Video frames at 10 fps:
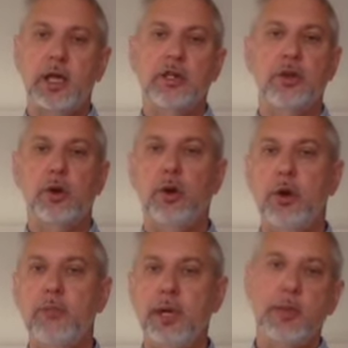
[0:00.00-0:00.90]
So
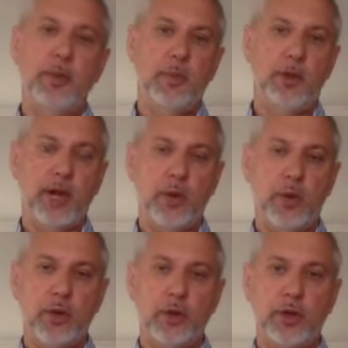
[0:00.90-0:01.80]
many of the people that I
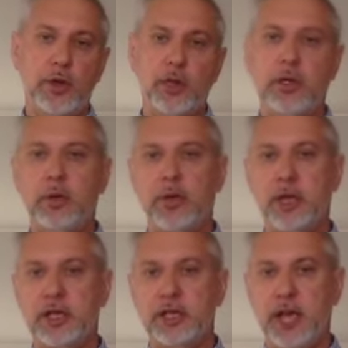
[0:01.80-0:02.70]
work with who are dealing with
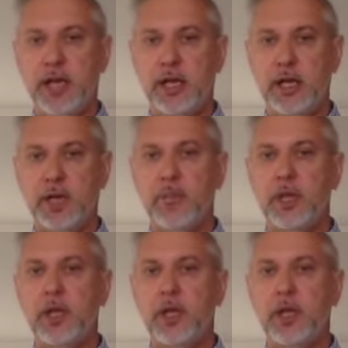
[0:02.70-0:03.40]
anxiety